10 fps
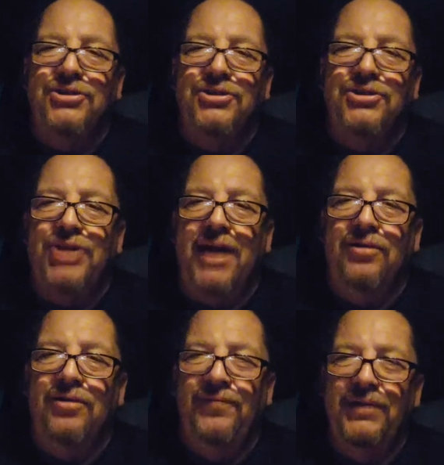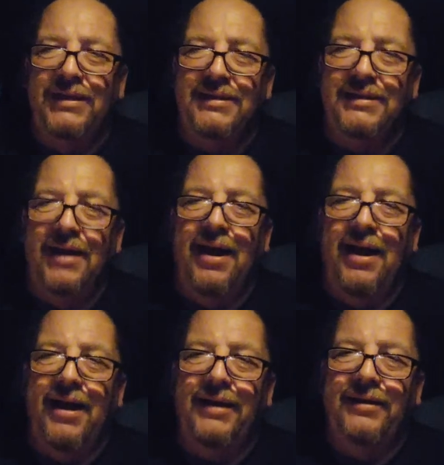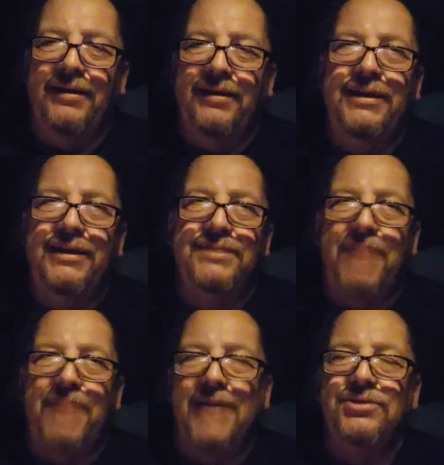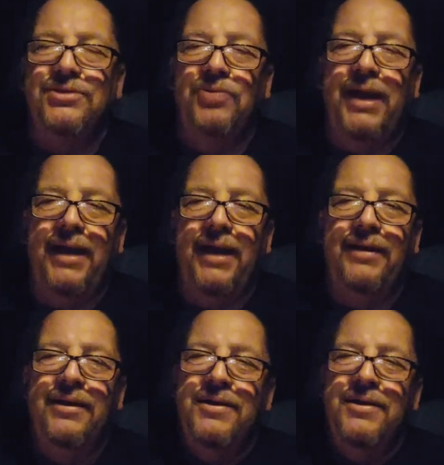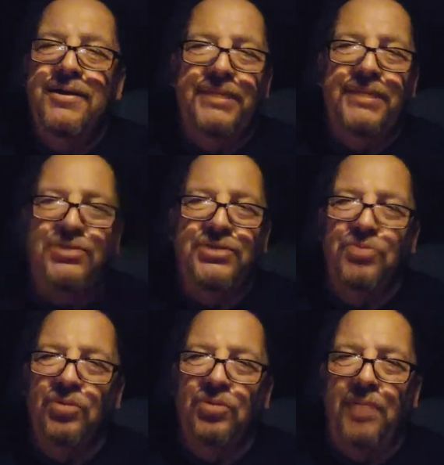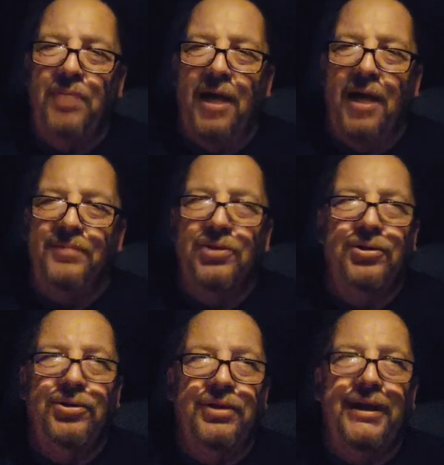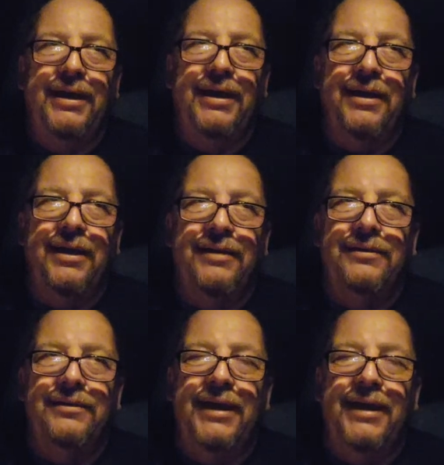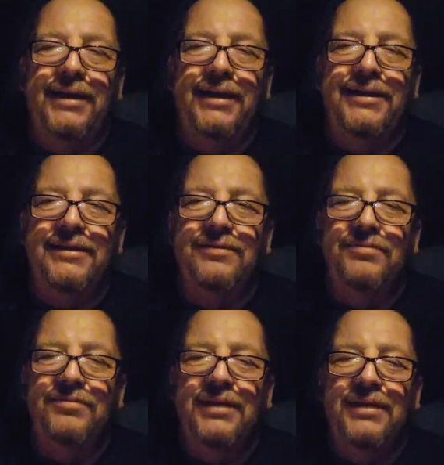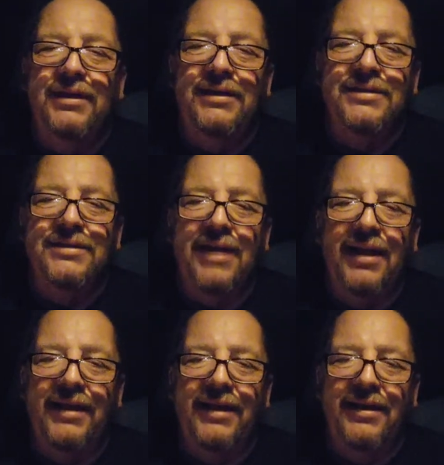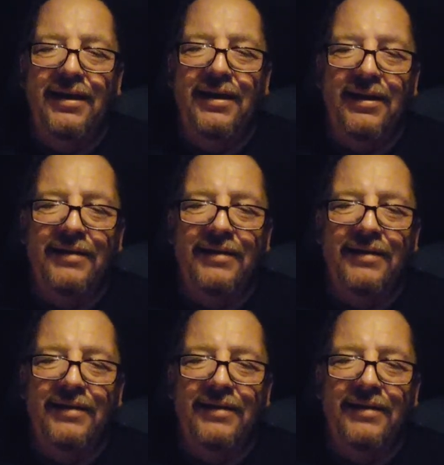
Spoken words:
channel for this guy. He's passed away, but he's real popular, and he's kind of like a